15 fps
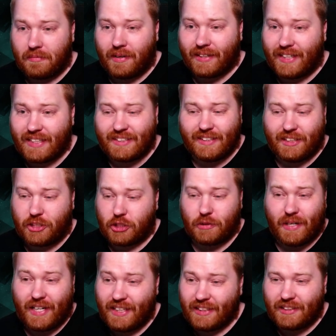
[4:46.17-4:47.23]
I guess he
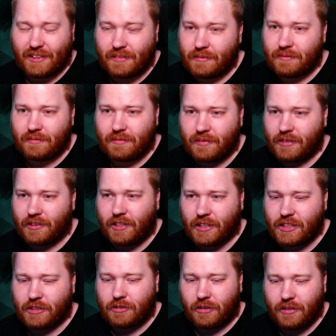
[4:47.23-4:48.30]
trained? Got
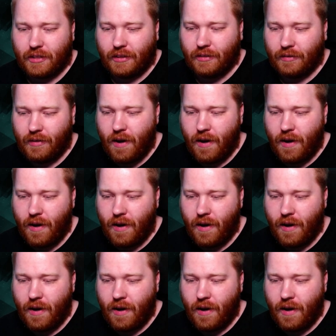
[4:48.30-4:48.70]
stronger?